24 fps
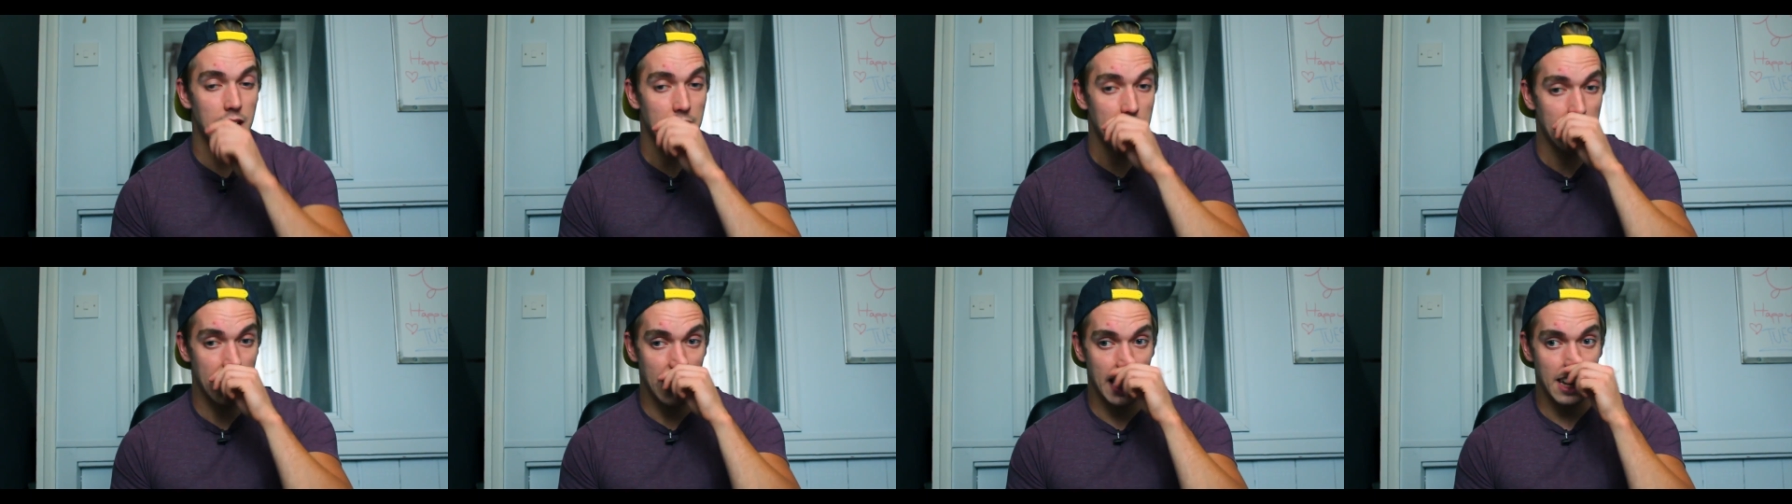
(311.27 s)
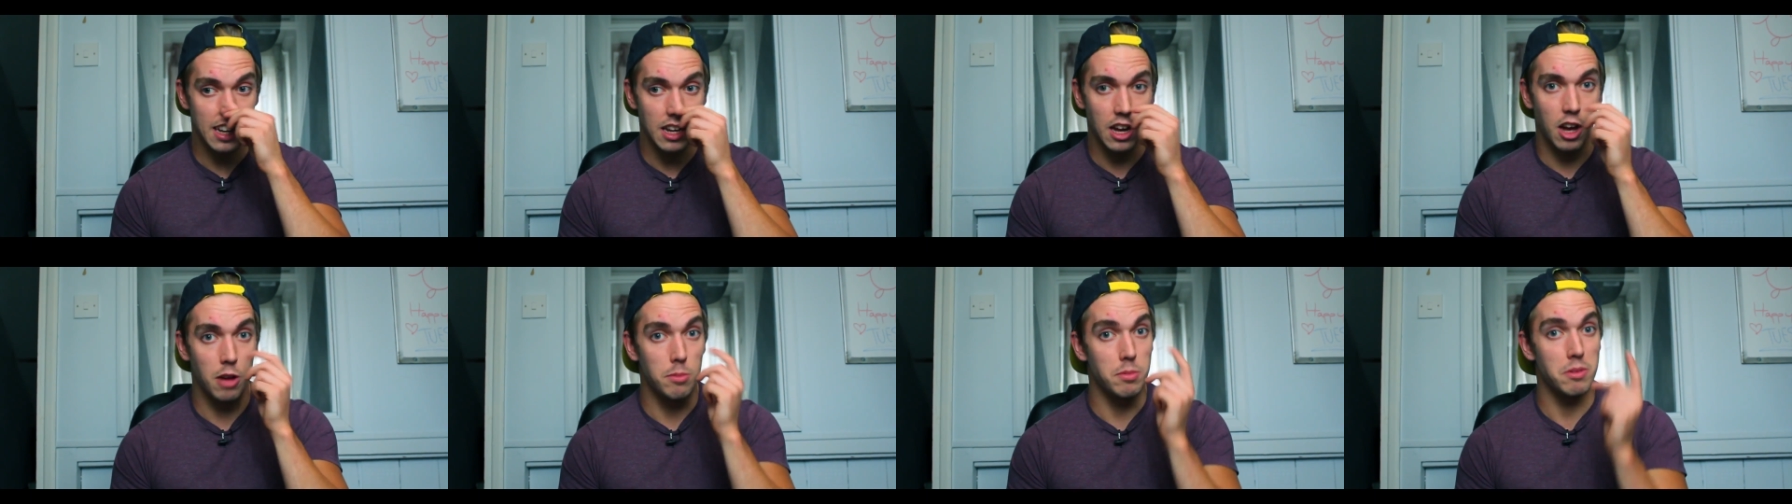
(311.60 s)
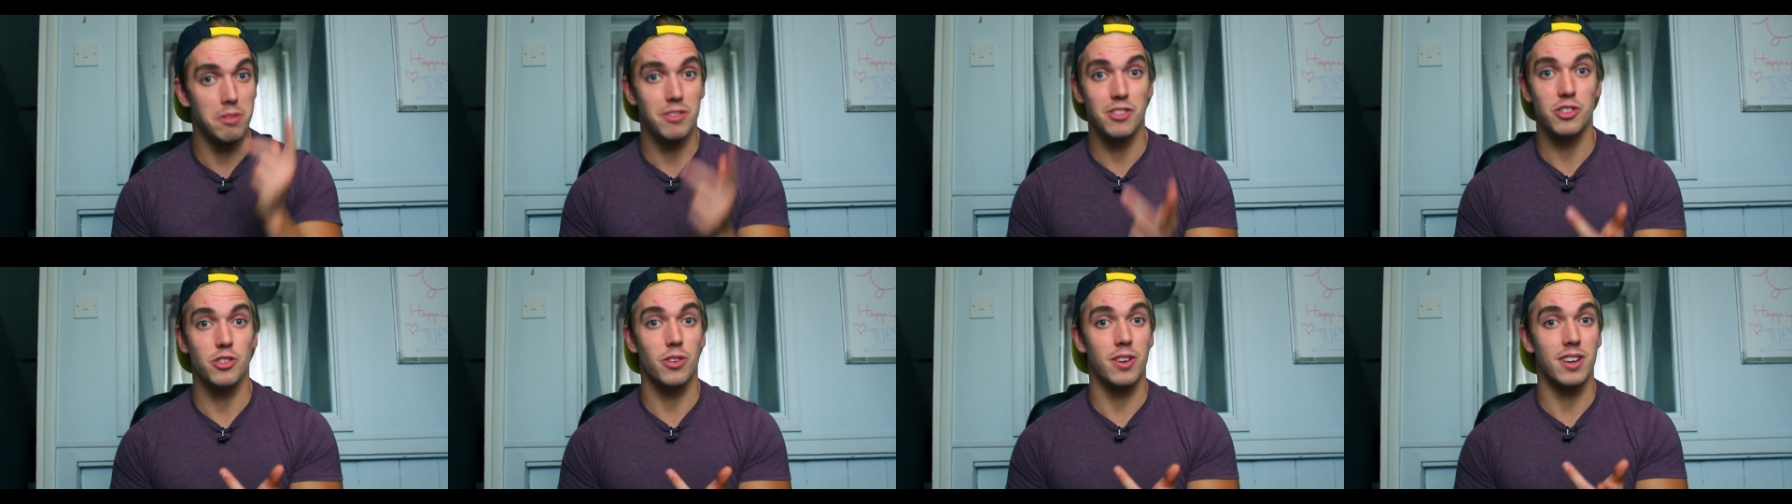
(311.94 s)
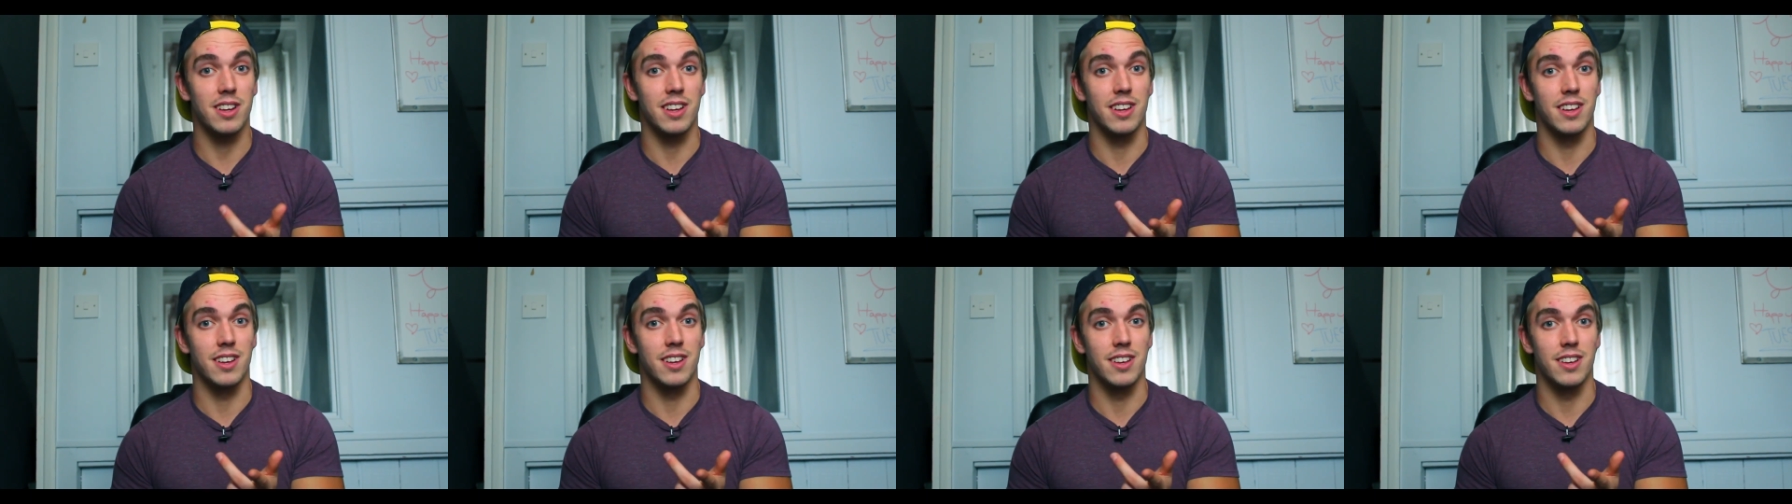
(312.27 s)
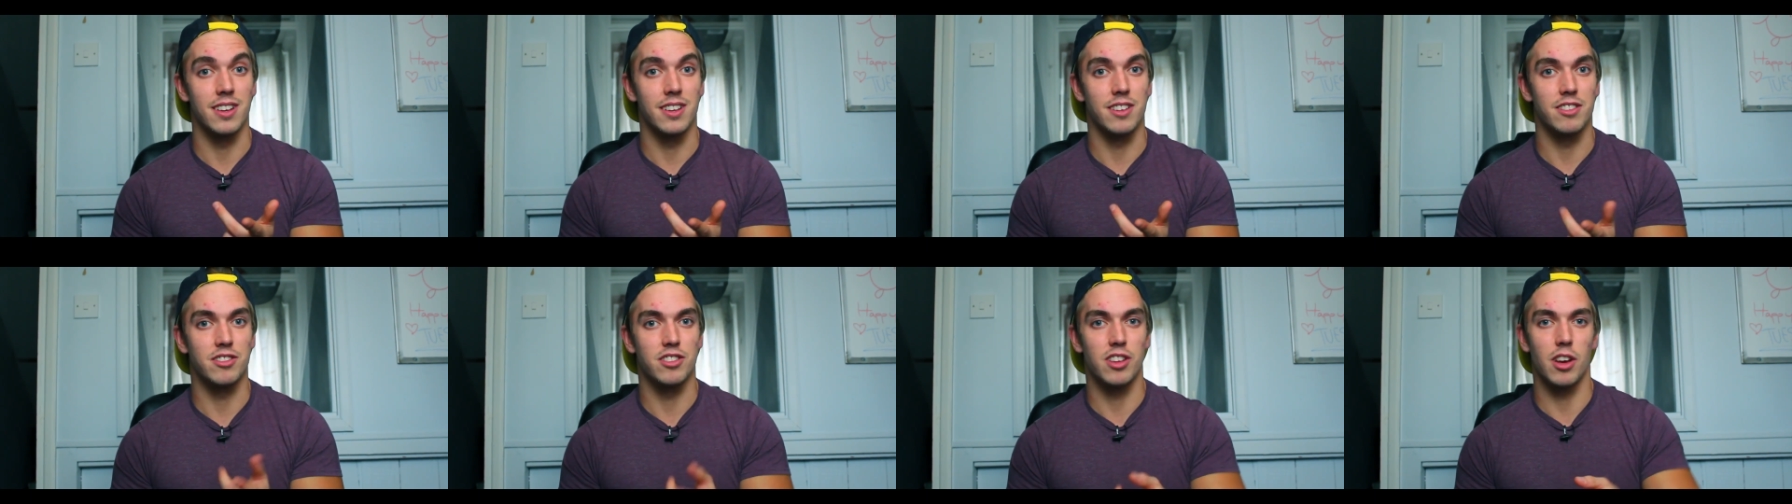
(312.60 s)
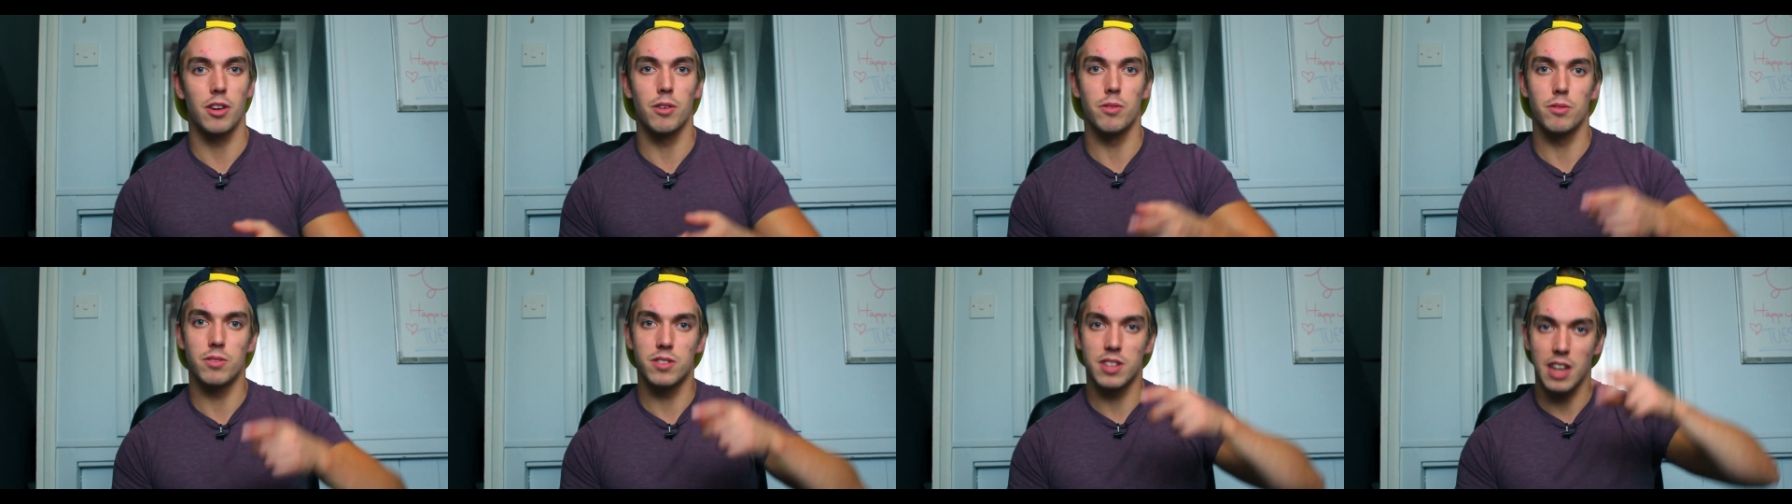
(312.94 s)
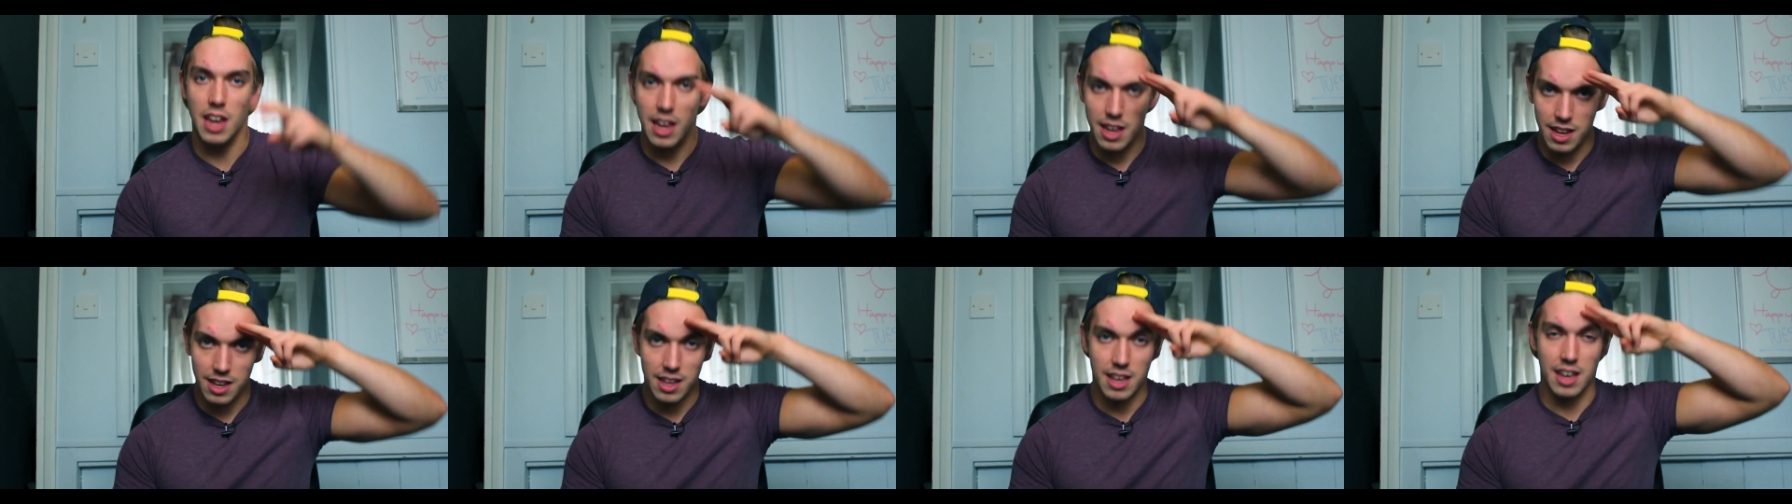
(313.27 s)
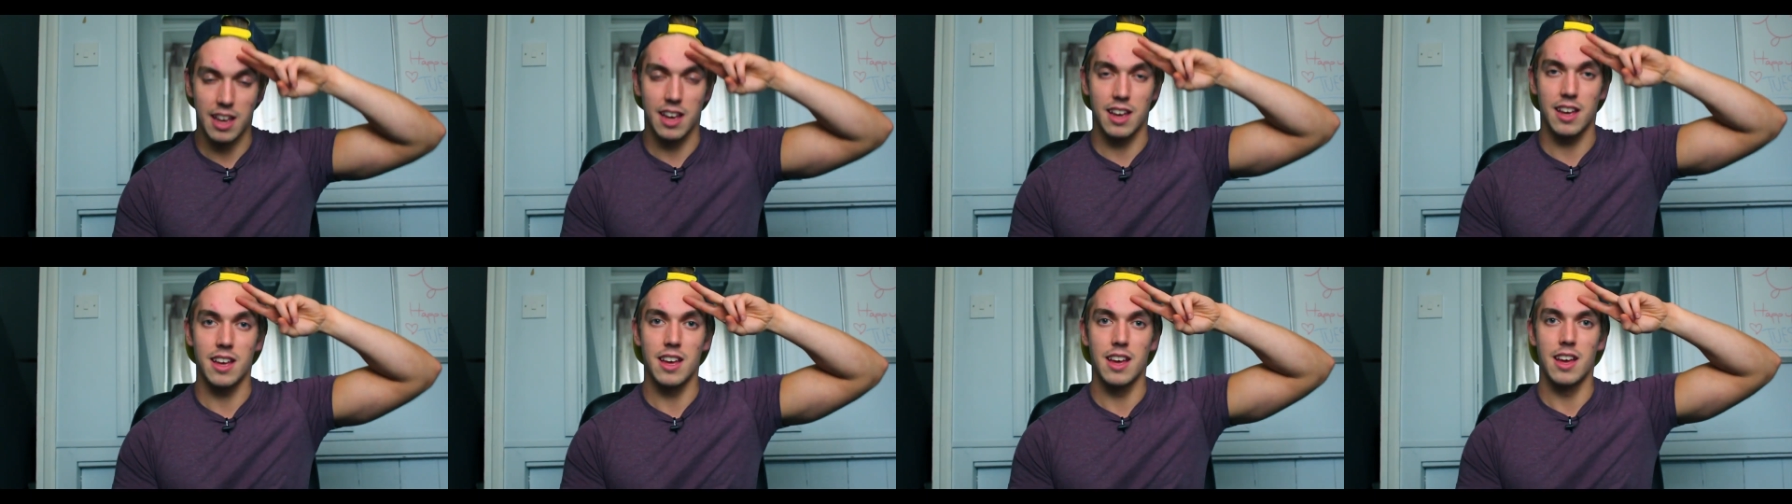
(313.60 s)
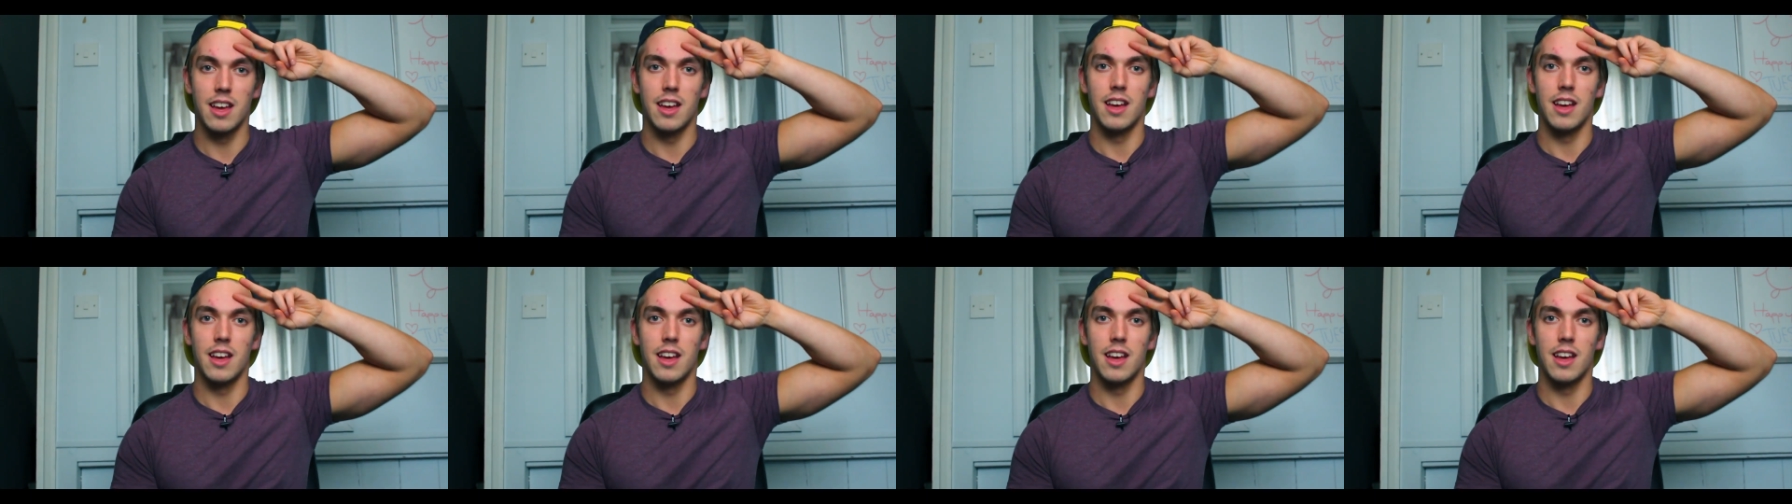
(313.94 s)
and I hope you enjoyed it. So take care,